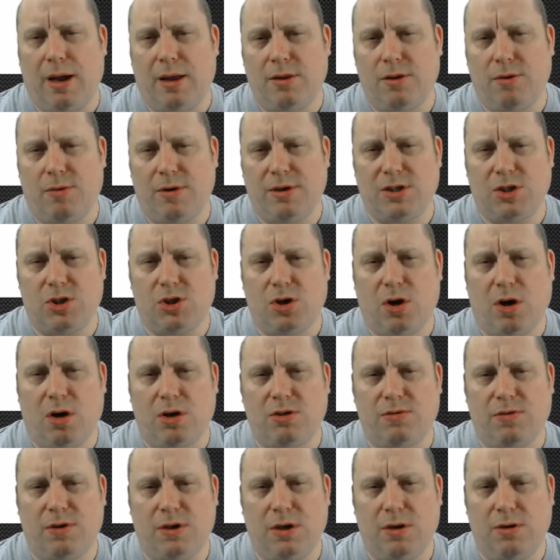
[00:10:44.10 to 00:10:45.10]
There is a
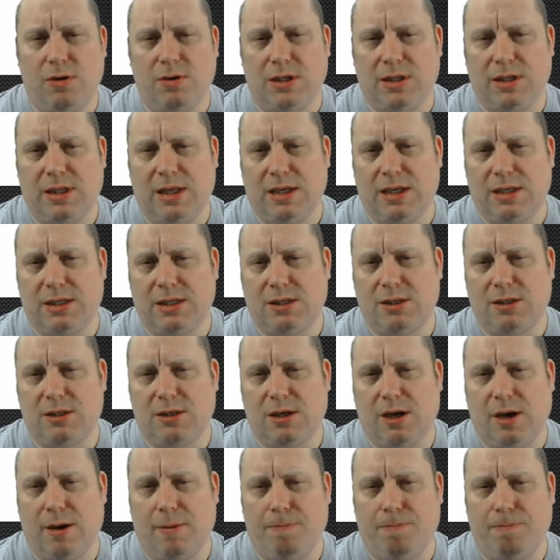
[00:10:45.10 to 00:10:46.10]
charge for using these
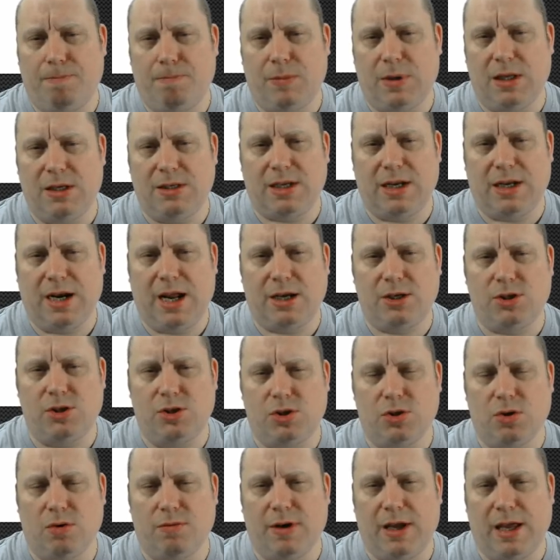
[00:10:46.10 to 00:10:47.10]

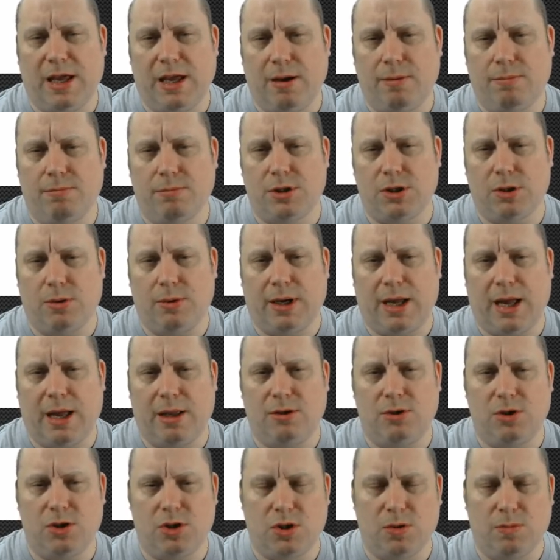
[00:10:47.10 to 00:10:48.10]
connections over here. So
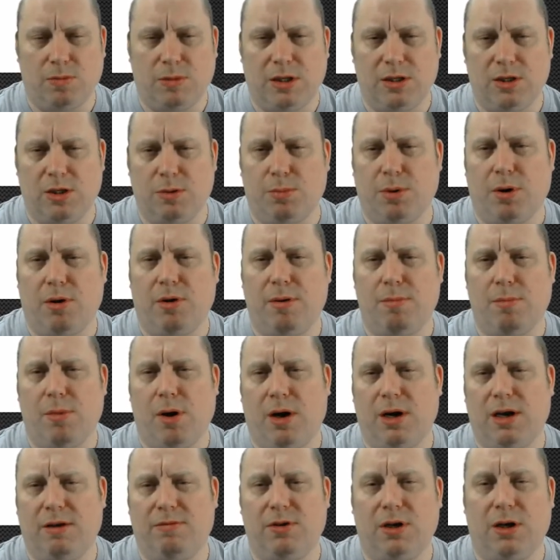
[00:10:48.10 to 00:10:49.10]
again, just something to bear in
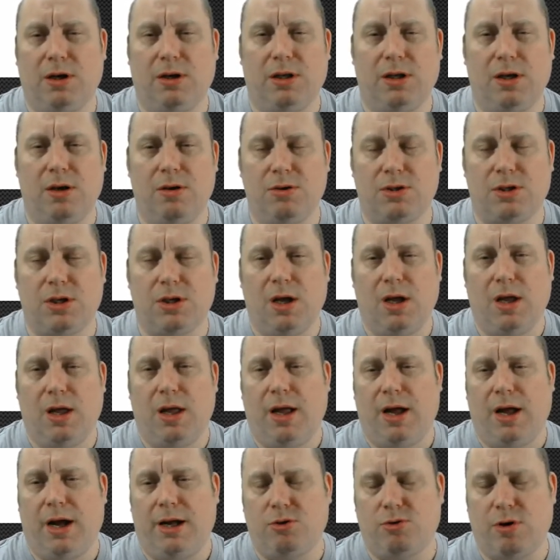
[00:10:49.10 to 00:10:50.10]
mind if you're going to use
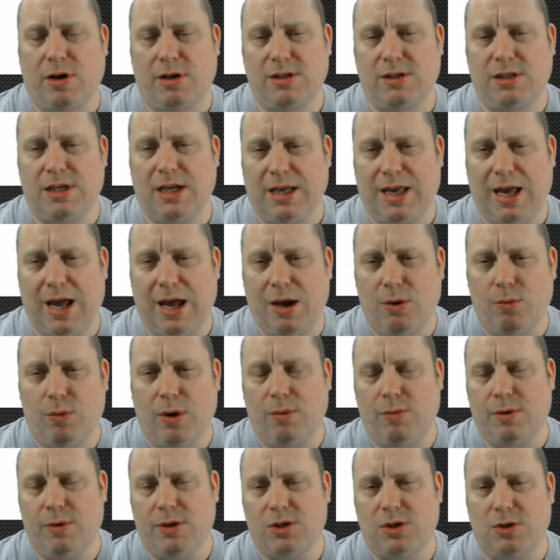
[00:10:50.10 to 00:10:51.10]
a transit
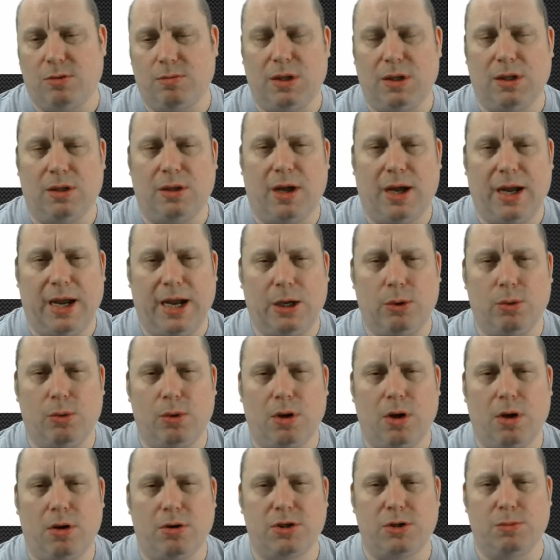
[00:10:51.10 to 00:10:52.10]
gateway with something like equal
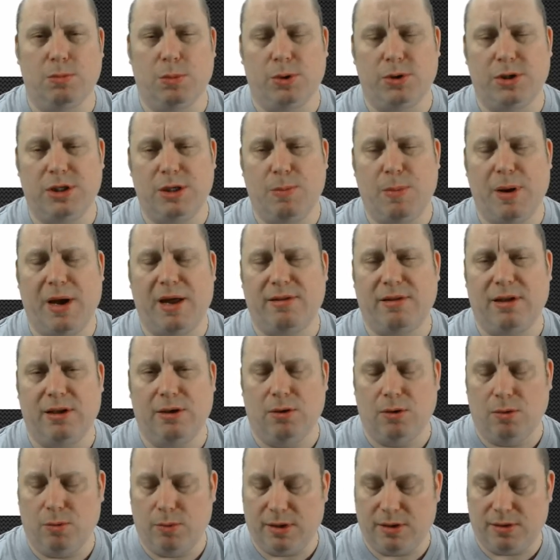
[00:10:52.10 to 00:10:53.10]
cost multipathing
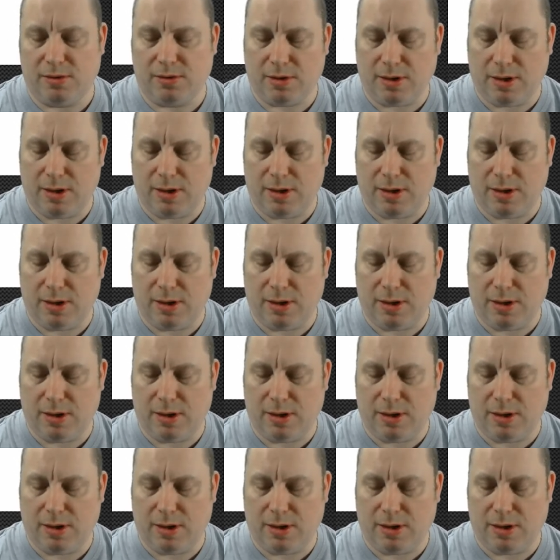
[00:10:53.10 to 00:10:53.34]
or with